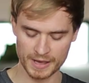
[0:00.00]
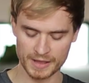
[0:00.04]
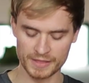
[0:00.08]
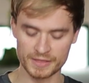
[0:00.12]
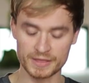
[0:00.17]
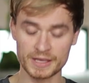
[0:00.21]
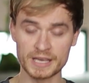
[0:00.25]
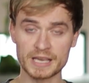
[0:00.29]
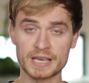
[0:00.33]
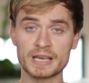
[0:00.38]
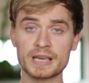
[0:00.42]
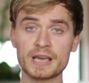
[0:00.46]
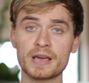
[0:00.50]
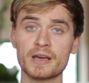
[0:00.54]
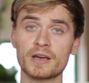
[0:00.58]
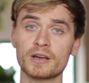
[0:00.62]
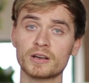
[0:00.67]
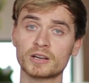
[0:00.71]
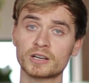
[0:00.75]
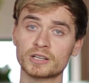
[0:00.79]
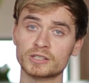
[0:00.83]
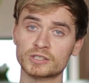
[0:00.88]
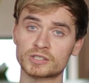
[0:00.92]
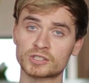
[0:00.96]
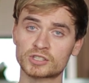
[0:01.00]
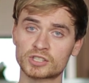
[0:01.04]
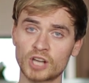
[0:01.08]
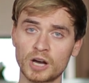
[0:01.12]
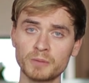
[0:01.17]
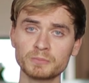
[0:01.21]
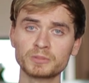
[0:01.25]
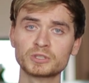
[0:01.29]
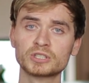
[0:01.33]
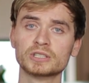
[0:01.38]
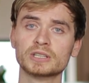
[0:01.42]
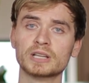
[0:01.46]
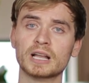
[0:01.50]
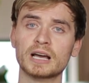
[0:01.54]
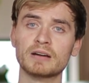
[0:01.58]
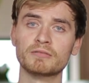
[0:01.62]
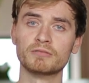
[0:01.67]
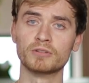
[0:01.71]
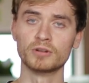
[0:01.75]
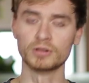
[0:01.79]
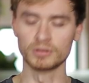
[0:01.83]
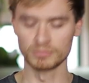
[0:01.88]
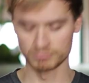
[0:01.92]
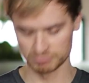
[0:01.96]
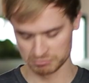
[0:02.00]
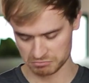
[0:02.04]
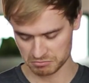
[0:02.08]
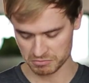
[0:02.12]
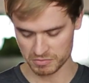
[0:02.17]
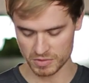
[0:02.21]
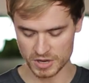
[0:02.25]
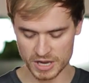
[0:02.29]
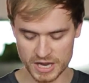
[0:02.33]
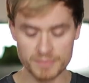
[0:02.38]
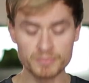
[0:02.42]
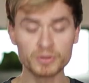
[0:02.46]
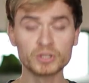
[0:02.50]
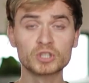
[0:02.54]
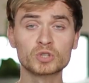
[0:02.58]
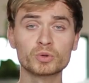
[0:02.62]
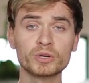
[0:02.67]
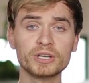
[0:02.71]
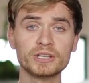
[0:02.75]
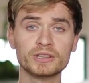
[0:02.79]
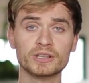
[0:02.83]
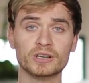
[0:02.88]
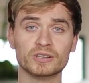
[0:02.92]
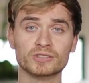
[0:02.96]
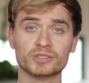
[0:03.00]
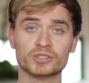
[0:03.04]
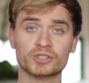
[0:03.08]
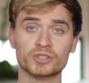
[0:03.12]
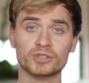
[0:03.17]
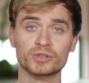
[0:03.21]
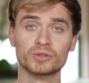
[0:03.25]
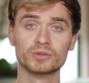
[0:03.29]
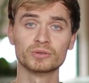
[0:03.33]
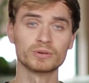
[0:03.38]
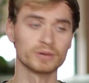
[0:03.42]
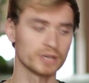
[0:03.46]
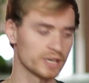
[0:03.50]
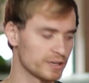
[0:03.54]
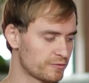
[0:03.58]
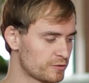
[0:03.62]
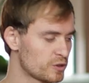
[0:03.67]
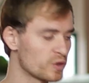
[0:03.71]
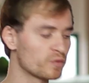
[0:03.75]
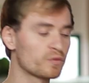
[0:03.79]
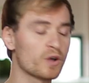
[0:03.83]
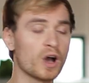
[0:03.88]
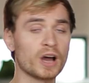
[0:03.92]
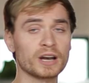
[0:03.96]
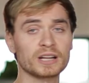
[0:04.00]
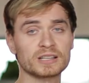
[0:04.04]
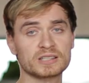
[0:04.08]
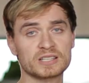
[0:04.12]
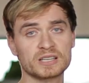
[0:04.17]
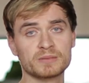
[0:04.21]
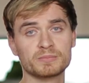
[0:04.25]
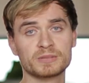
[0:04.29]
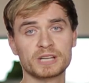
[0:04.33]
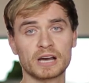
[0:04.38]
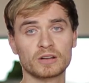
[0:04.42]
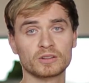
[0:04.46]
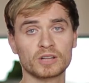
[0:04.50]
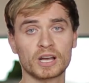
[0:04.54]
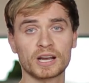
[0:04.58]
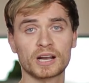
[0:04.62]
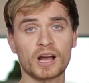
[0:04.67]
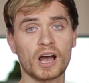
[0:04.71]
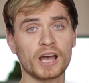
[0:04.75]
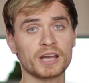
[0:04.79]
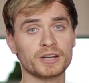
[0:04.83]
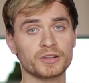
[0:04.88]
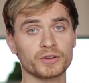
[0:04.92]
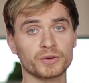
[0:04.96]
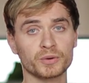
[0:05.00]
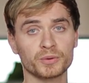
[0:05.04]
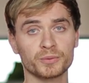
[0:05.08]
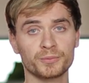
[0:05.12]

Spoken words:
the consumption level in between those two if you've got it dimmed down like I do.